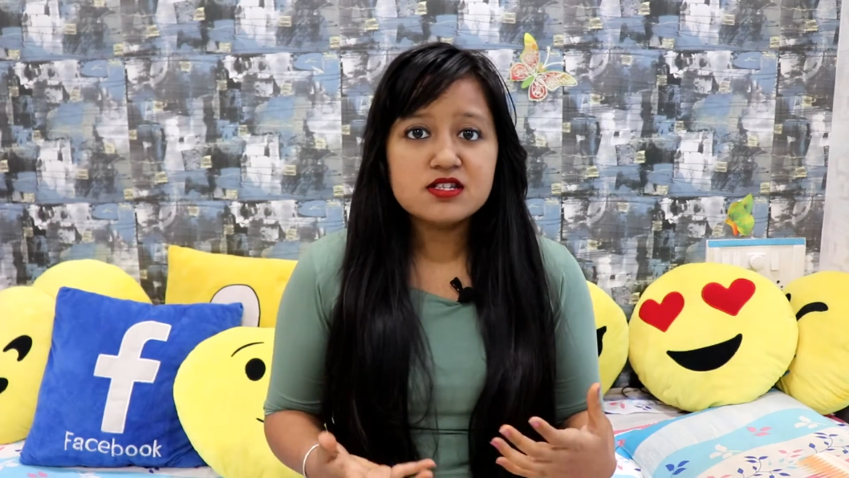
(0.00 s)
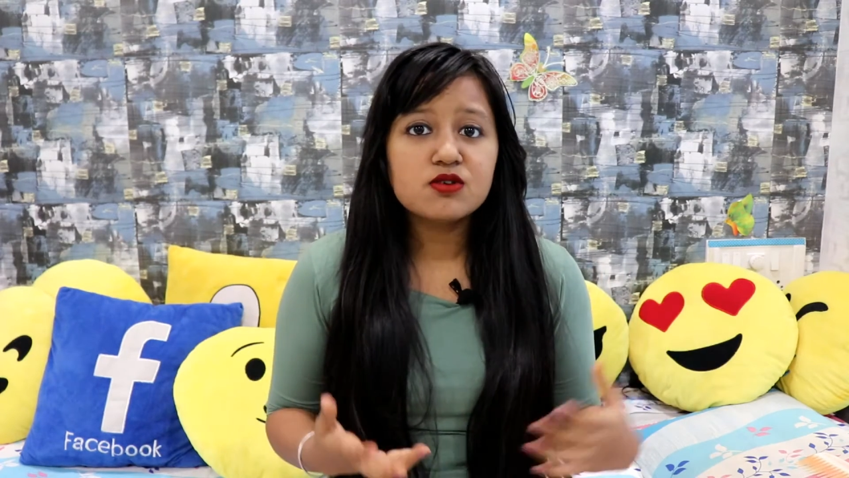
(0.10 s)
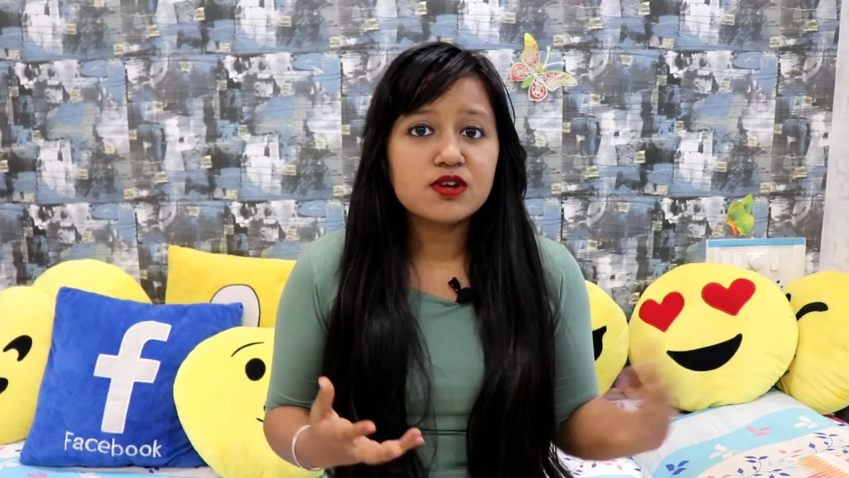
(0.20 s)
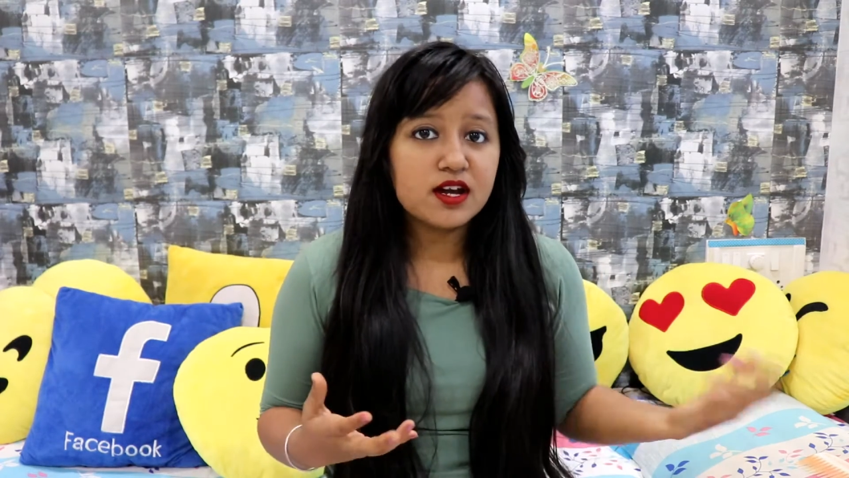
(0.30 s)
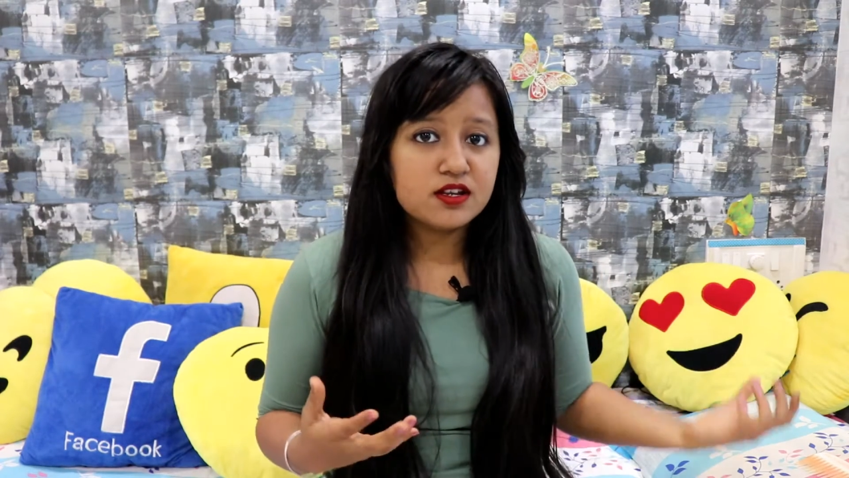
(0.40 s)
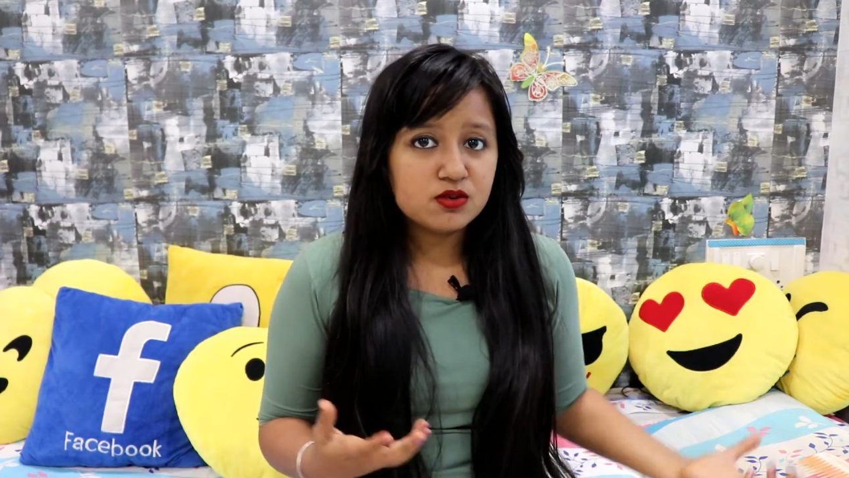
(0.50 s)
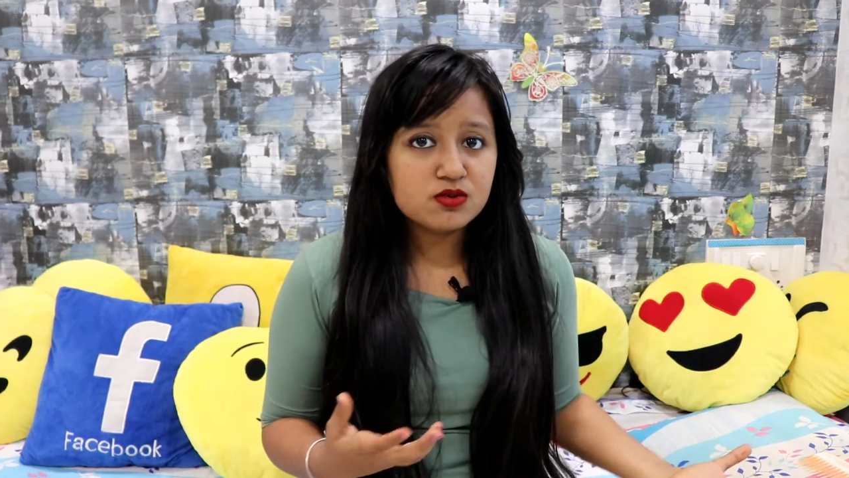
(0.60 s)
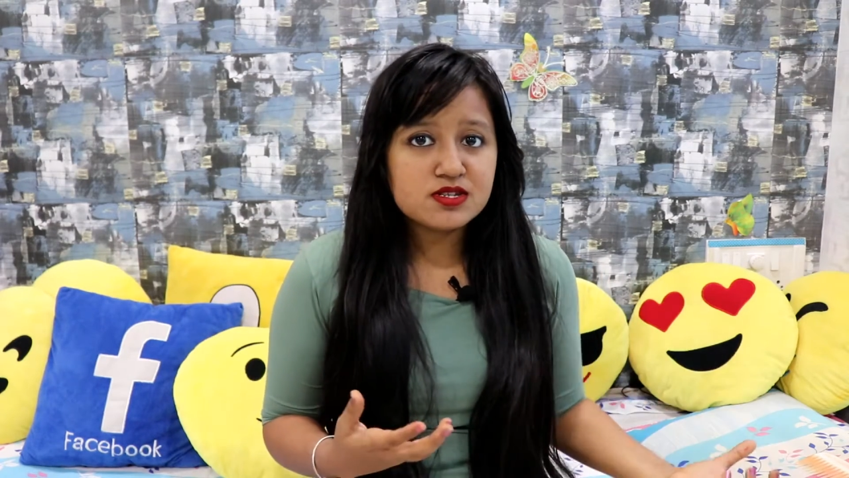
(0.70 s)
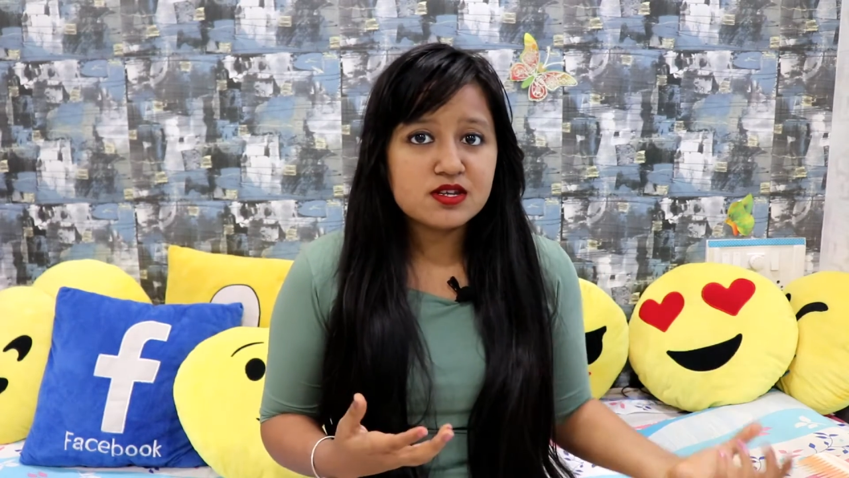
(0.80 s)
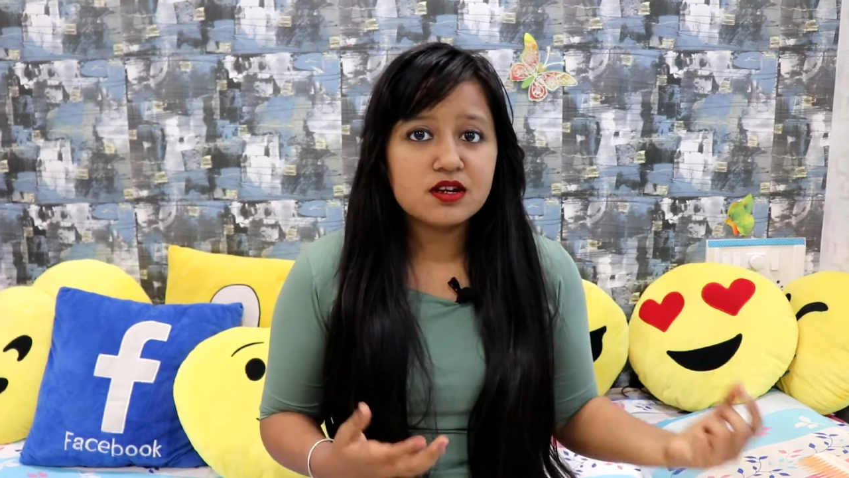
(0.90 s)
you can
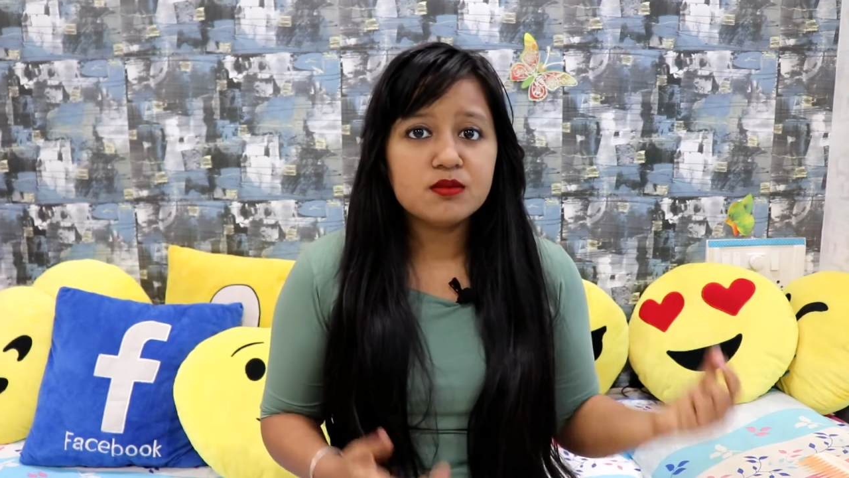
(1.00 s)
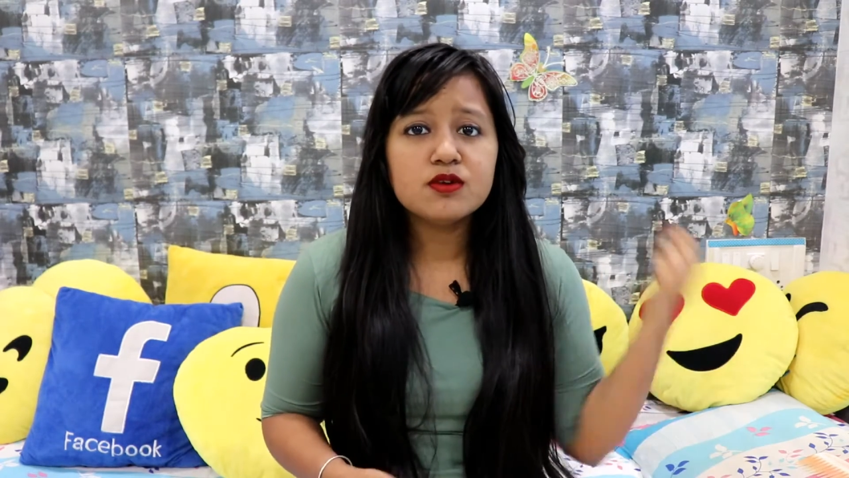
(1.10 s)
use serum.